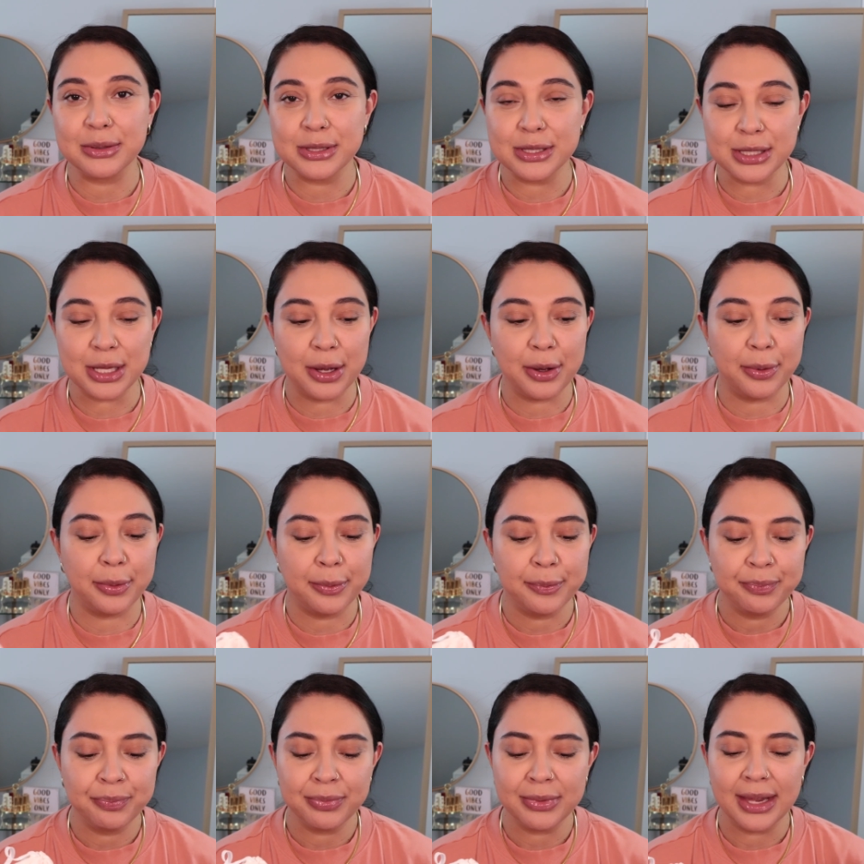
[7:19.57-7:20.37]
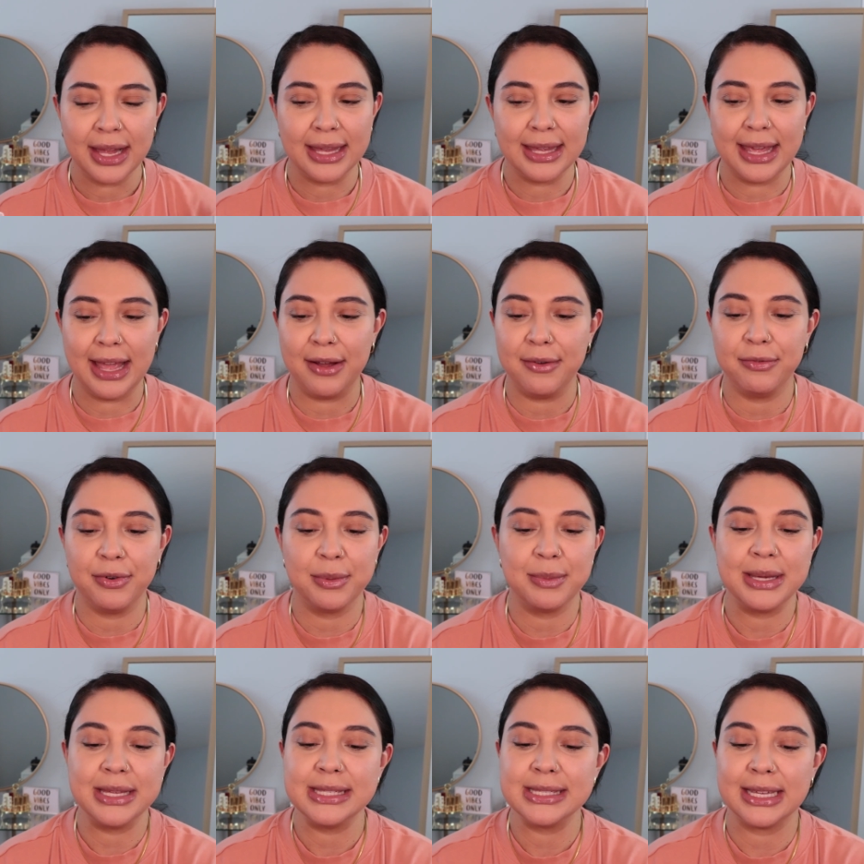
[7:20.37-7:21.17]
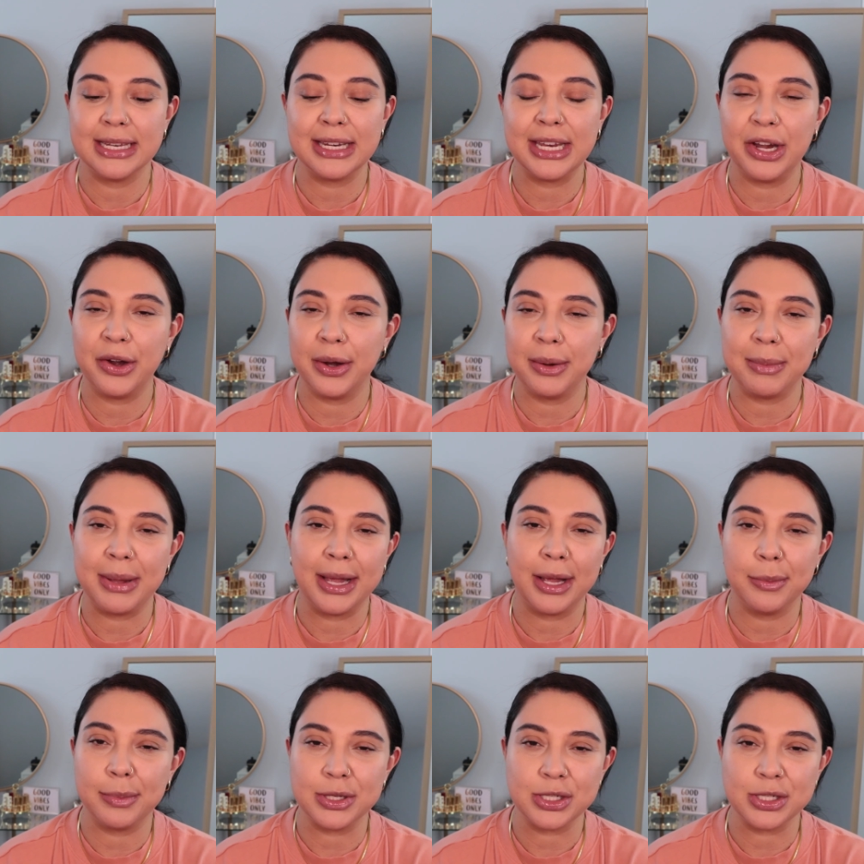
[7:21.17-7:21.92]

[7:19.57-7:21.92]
So yeah, for me, skincare and makeup